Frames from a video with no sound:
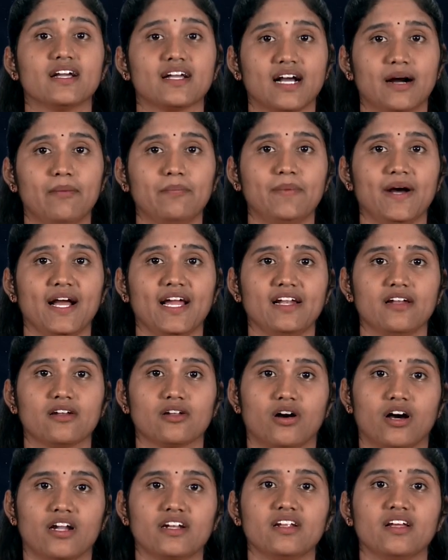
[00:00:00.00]
compiled
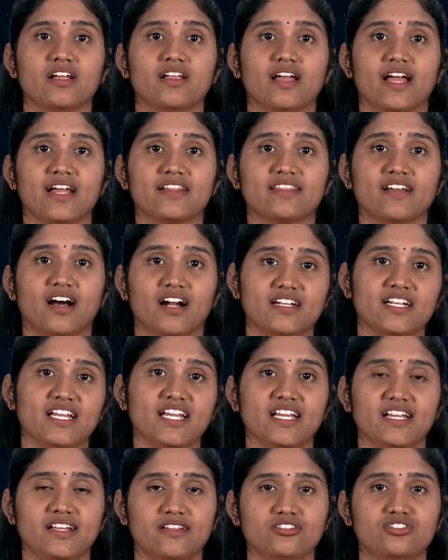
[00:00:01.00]
on a
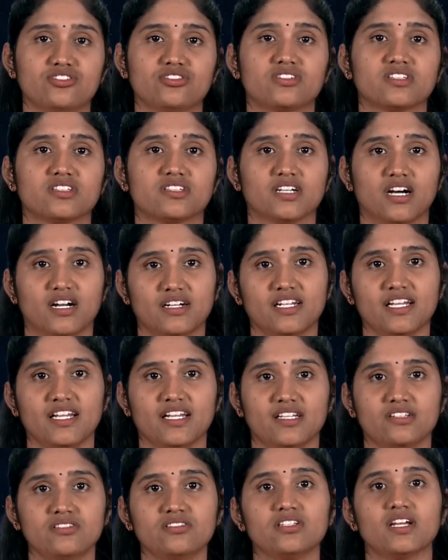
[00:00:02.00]
30-inch to
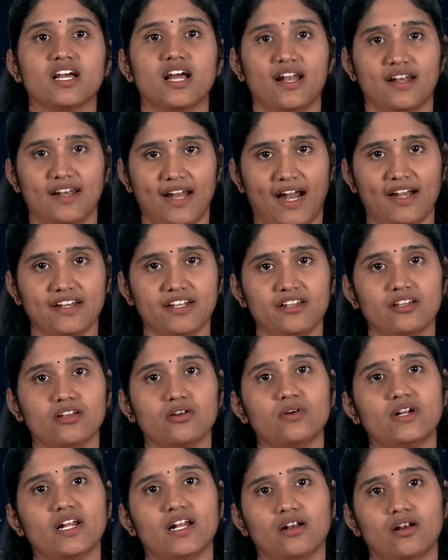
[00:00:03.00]
30-inch
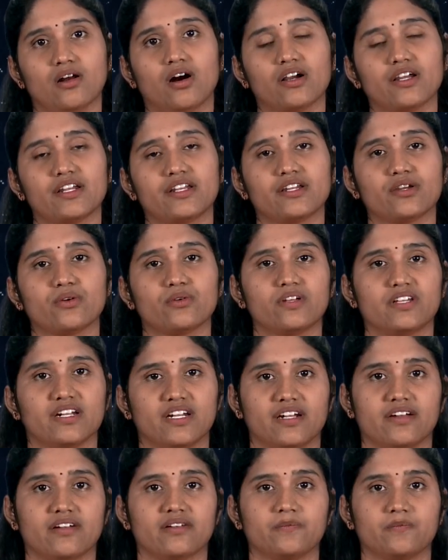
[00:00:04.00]
latitude and longitude
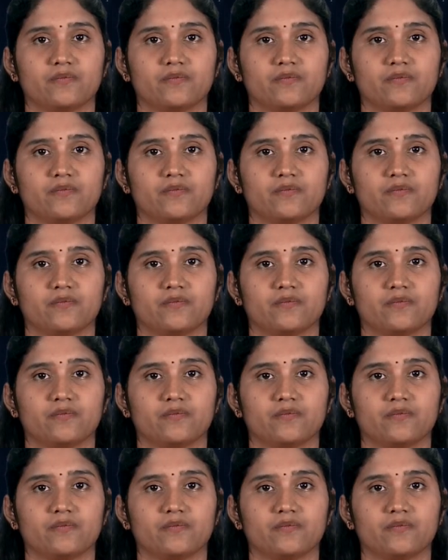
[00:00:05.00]
grid.